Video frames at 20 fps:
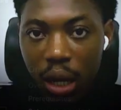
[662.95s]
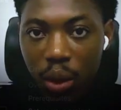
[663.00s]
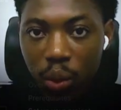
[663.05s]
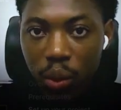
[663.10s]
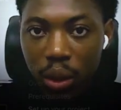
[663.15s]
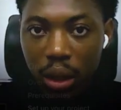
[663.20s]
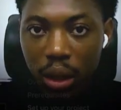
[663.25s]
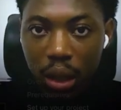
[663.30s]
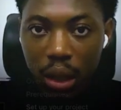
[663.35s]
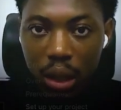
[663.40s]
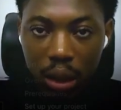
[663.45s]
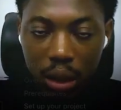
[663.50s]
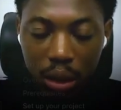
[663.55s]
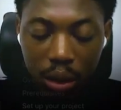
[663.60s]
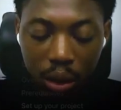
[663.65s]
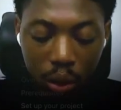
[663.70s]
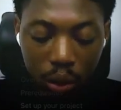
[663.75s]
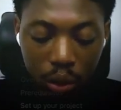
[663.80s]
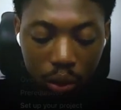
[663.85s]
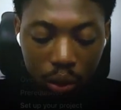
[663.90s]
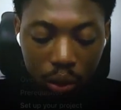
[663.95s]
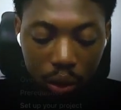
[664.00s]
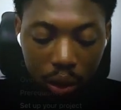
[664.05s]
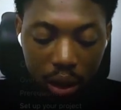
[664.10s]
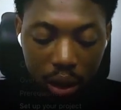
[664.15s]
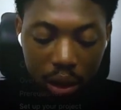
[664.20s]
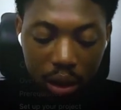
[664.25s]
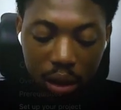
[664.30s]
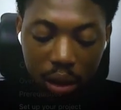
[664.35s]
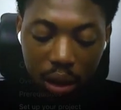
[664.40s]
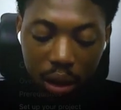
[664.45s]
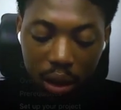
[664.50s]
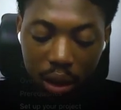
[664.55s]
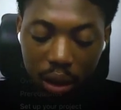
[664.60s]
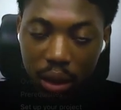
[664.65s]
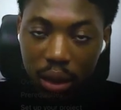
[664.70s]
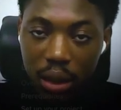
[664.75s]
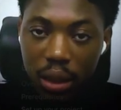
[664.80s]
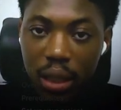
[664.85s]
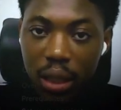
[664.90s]
will go through it,
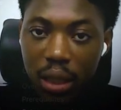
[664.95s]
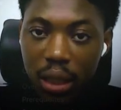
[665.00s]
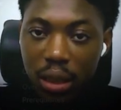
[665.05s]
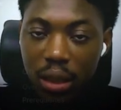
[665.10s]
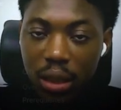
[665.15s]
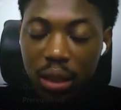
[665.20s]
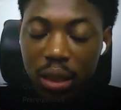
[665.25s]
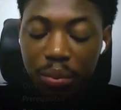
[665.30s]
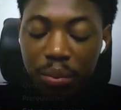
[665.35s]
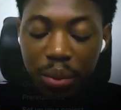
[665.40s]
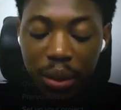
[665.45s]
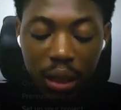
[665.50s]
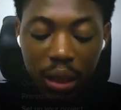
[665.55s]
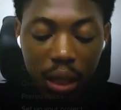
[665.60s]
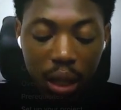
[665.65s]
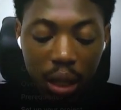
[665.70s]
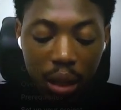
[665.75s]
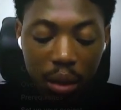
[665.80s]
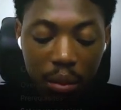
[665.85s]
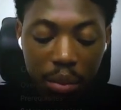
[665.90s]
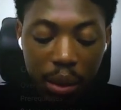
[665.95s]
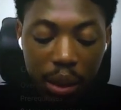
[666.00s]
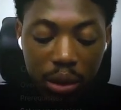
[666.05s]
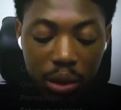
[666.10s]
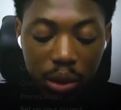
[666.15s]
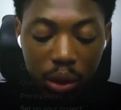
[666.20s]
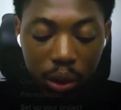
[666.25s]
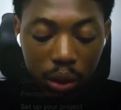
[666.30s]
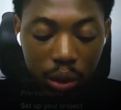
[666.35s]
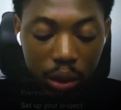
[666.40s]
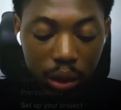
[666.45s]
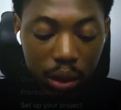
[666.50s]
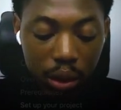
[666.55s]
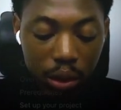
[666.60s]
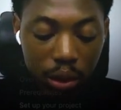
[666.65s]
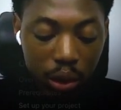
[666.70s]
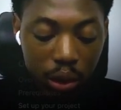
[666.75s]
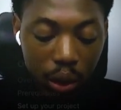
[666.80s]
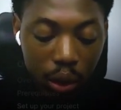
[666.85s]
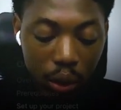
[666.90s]
create a recipe based on
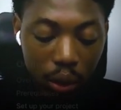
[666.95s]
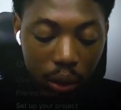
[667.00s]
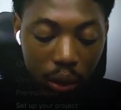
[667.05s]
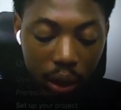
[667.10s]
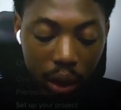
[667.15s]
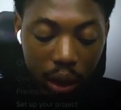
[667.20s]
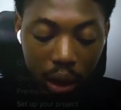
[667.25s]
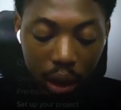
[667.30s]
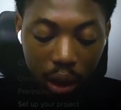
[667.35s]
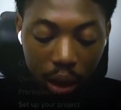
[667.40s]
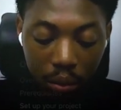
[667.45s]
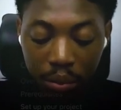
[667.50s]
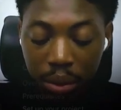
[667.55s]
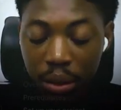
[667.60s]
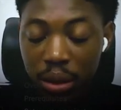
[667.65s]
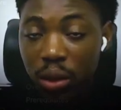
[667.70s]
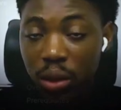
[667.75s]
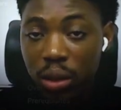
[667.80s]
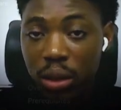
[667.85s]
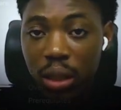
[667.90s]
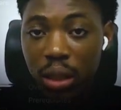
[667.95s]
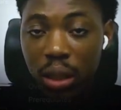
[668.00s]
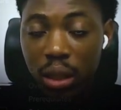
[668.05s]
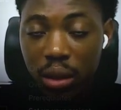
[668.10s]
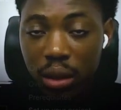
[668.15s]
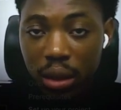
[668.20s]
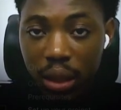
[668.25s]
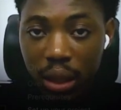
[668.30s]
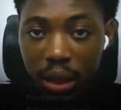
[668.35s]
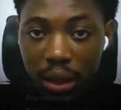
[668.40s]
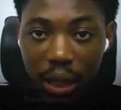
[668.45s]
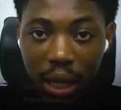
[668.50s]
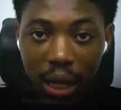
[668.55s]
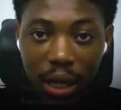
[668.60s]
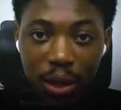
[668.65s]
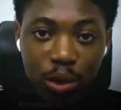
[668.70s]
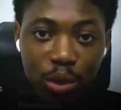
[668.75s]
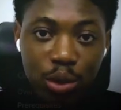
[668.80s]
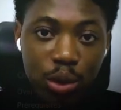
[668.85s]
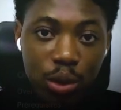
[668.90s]
the ingredient
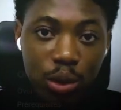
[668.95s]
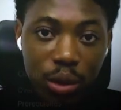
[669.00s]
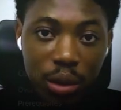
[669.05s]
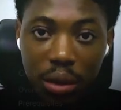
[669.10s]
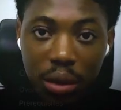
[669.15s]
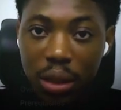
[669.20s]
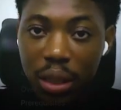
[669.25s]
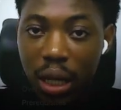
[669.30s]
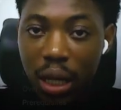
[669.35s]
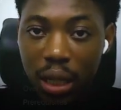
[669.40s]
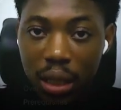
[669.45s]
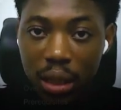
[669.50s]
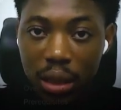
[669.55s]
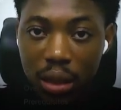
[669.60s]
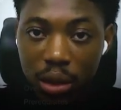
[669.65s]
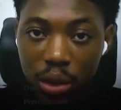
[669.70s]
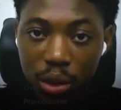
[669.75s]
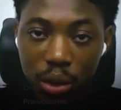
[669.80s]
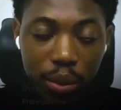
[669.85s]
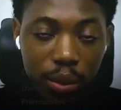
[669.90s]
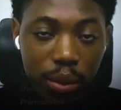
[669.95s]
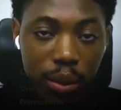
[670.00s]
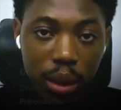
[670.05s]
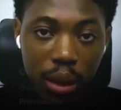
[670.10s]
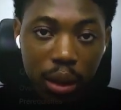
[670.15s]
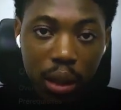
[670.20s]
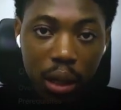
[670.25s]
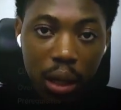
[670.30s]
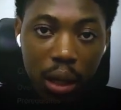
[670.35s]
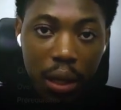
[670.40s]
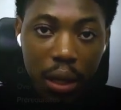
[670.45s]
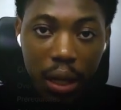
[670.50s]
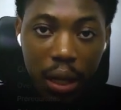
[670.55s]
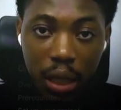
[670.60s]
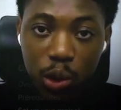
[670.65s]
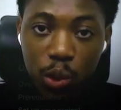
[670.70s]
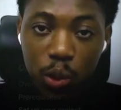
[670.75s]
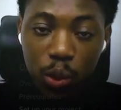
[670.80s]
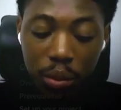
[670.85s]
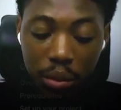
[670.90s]
and also the allergy. So
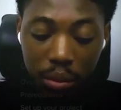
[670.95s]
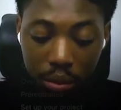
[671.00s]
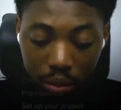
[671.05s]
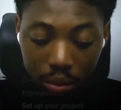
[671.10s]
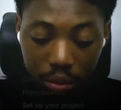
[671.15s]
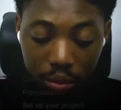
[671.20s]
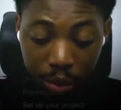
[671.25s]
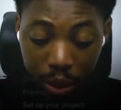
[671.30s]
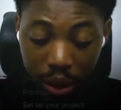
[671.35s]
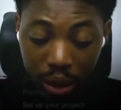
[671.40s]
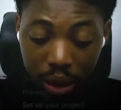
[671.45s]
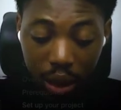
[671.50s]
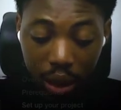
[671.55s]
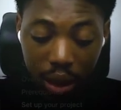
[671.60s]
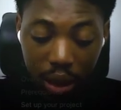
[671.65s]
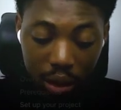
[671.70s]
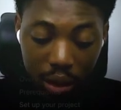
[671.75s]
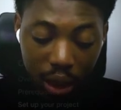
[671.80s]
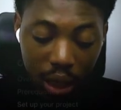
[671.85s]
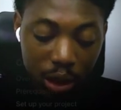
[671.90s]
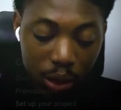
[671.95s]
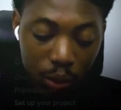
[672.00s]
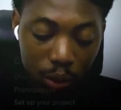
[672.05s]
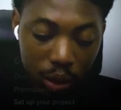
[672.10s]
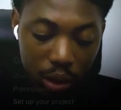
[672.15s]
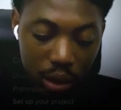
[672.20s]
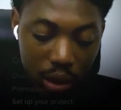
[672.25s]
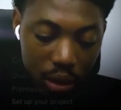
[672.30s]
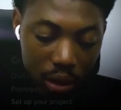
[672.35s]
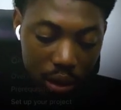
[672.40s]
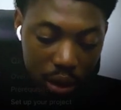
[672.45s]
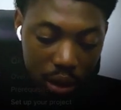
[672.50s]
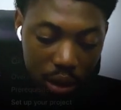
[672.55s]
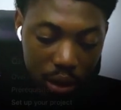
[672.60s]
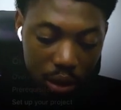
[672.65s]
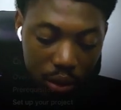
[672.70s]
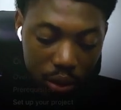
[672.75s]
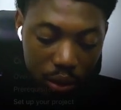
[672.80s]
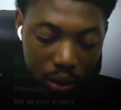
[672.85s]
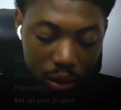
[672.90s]
it will basically, that's what
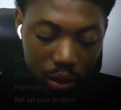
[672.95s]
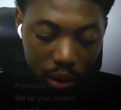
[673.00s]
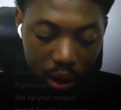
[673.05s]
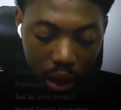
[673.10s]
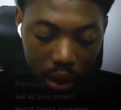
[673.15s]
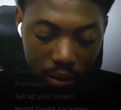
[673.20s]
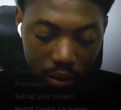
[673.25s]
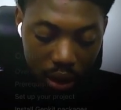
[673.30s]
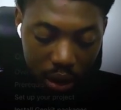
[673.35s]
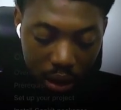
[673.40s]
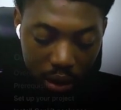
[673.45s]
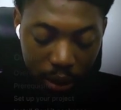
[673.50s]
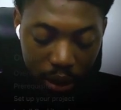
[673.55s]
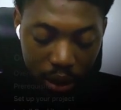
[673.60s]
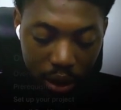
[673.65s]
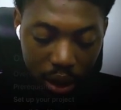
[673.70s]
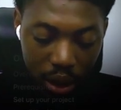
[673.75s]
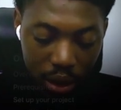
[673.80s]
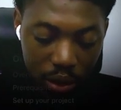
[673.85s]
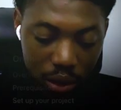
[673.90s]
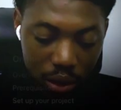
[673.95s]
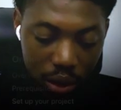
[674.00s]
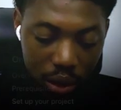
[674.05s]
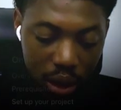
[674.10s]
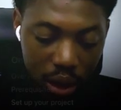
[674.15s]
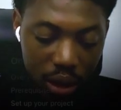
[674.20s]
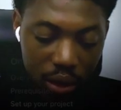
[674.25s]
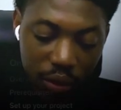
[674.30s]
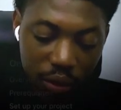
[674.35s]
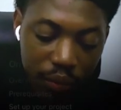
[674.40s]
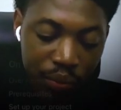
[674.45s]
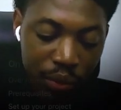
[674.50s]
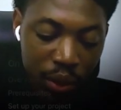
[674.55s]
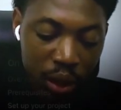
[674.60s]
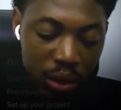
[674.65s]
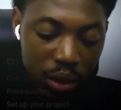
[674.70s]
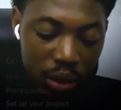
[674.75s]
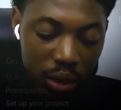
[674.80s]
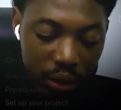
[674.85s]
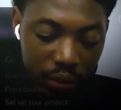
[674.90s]
this particular tutorial is for.
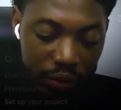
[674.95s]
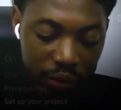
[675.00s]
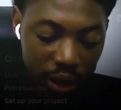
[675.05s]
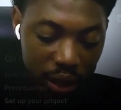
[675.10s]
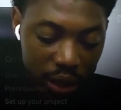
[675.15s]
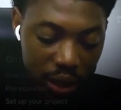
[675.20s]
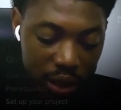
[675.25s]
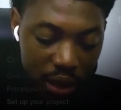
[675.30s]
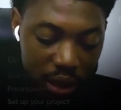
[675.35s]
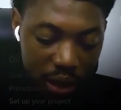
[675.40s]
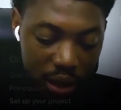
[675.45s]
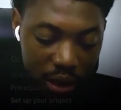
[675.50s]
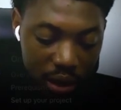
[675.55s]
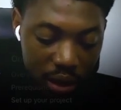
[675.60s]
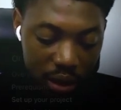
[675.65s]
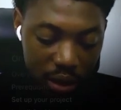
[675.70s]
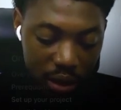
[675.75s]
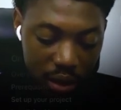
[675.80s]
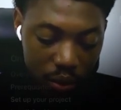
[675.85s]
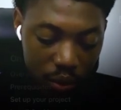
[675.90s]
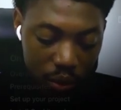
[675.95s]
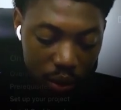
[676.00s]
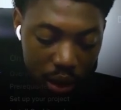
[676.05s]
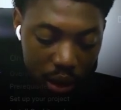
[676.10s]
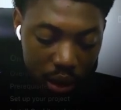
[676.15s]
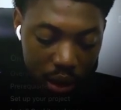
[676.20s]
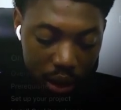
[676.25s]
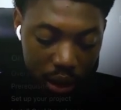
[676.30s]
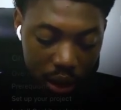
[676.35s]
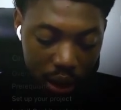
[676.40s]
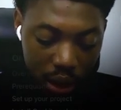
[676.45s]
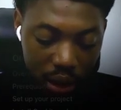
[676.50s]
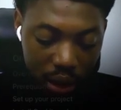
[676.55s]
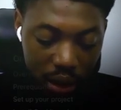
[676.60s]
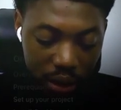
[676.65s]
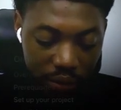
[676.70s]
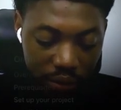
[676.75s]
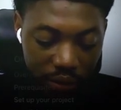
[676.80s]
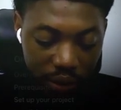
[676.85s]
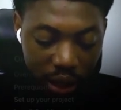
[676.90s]
So the first thing is they
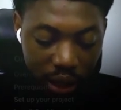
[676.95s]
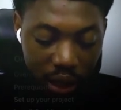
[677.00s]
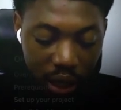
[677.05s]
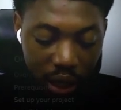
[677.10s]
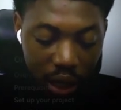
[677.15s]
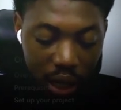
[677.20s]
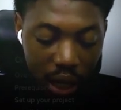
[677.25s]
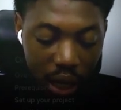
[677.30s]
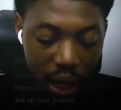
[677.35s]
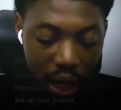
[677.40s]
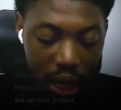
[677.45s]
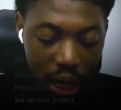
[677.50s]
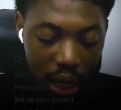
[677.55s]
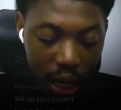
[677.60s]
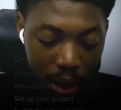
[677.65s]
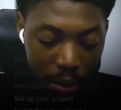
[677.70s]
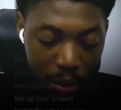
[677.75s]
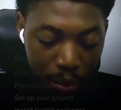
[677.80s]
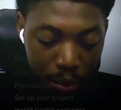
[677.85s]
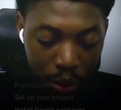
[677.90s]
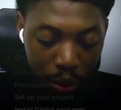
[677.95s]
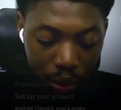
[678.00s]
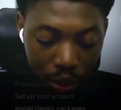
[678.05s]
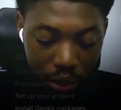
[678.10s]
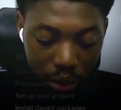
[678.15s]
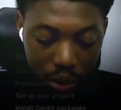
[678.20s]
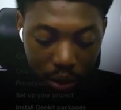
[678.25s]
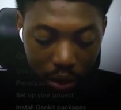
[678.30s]
define input